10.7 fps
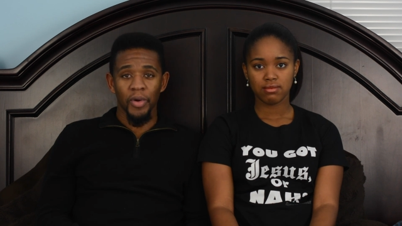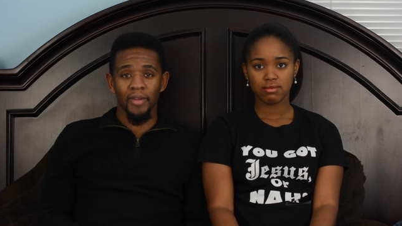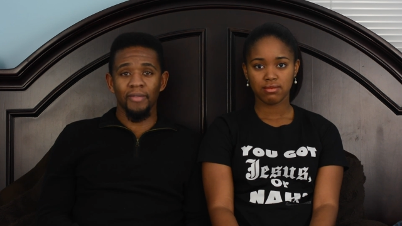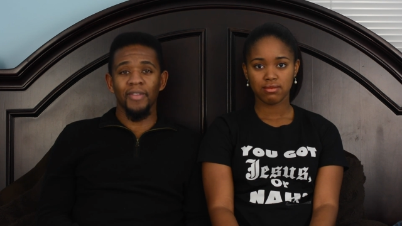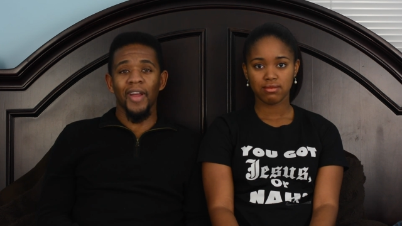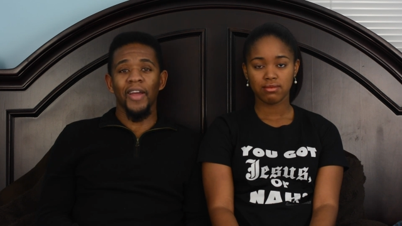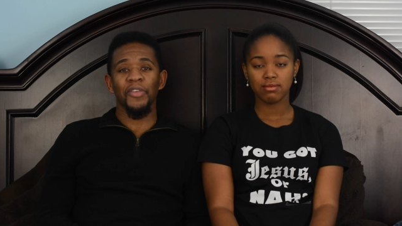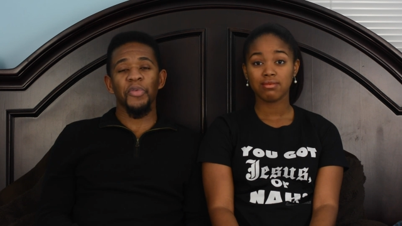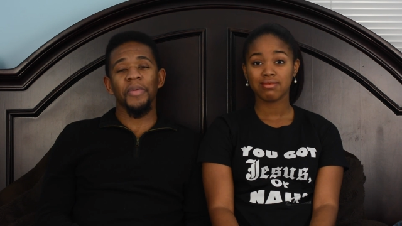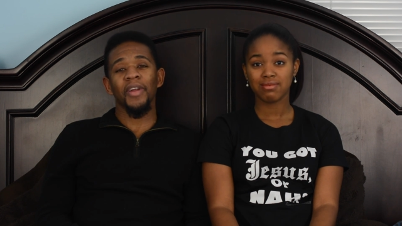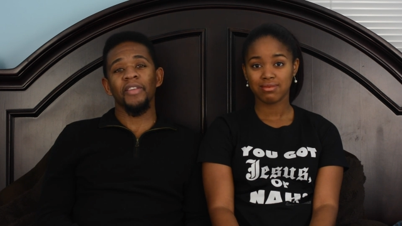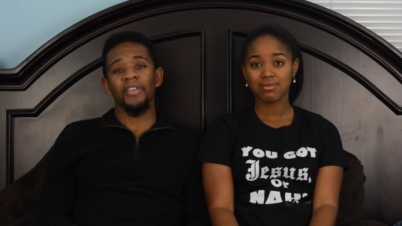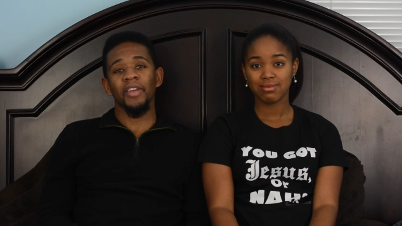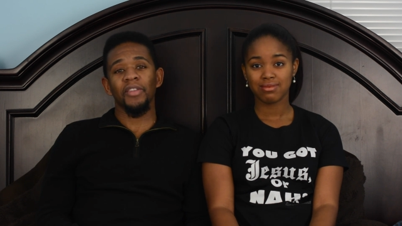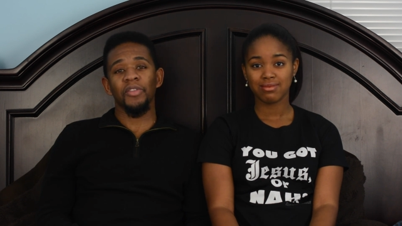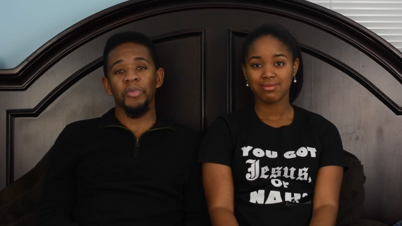Speaker 1: it as soon as they
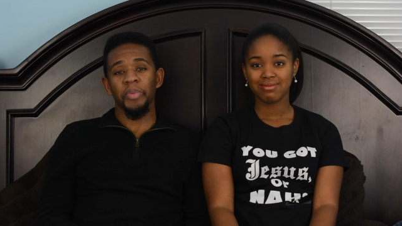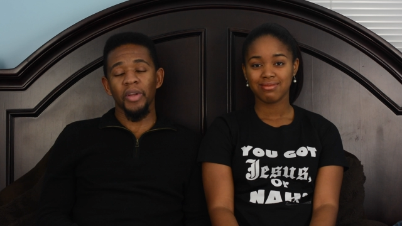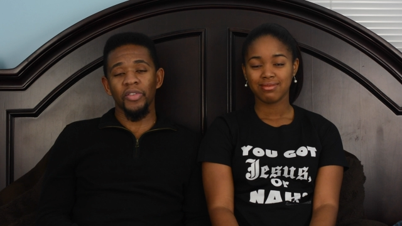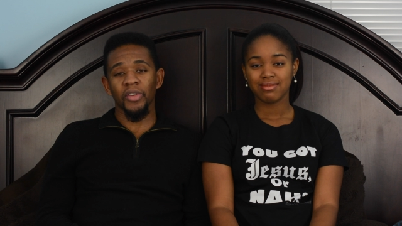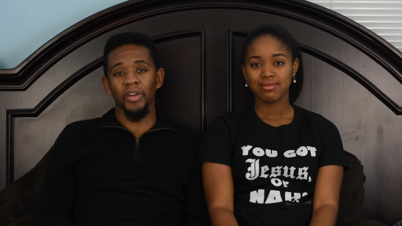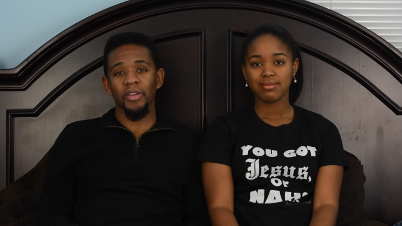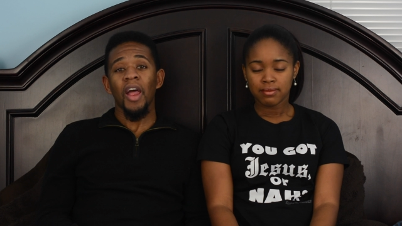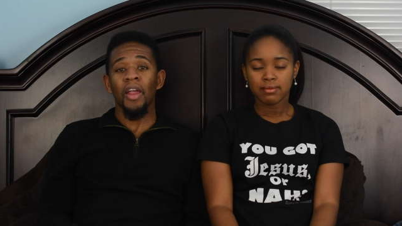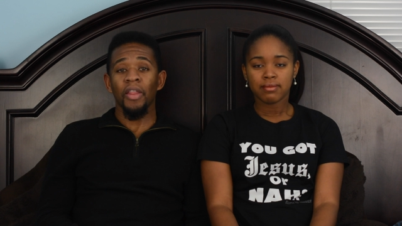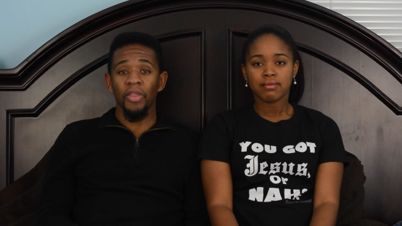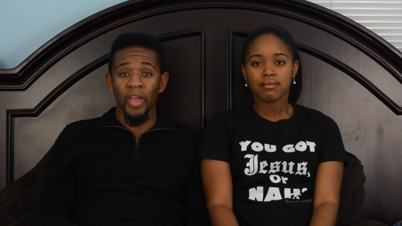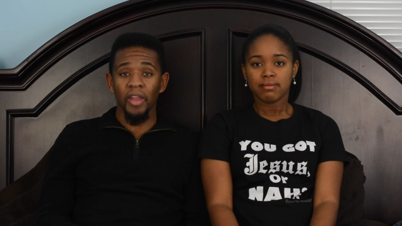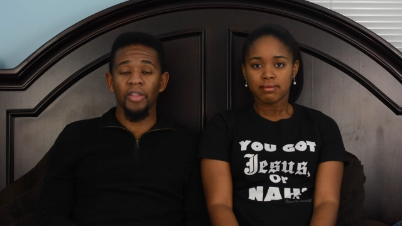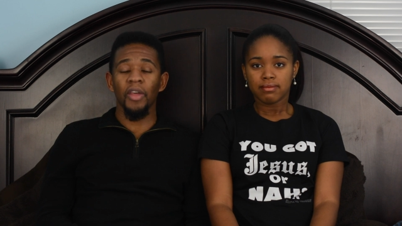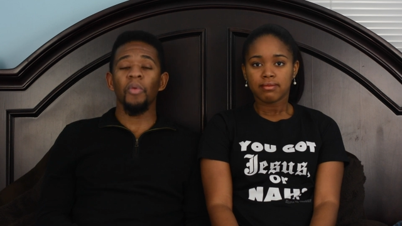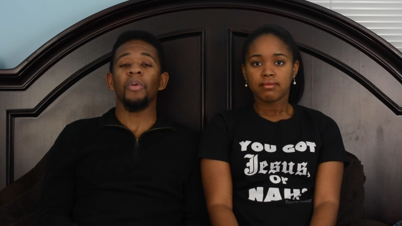get their paycheck. And then
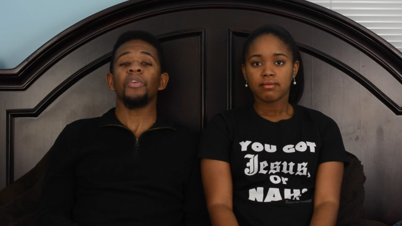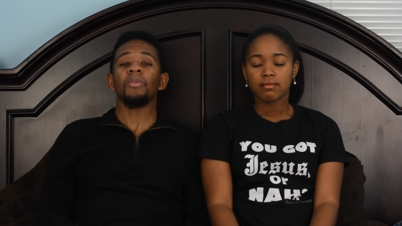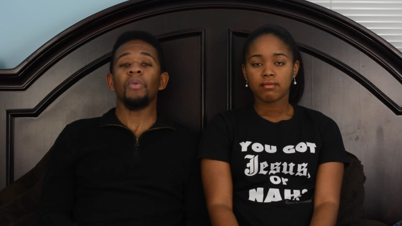they wonder